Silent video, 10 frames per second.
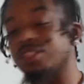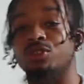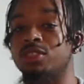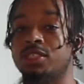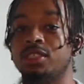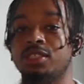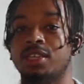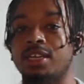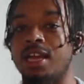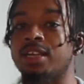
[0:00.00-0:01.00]
as you can see,
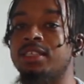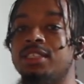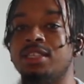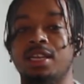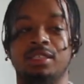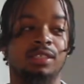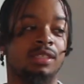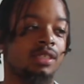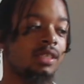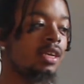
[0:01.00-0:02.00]
got the LED lights and
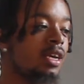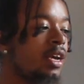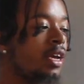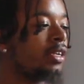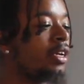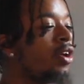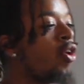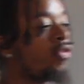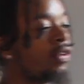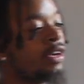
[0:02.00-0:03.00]
shit. Then over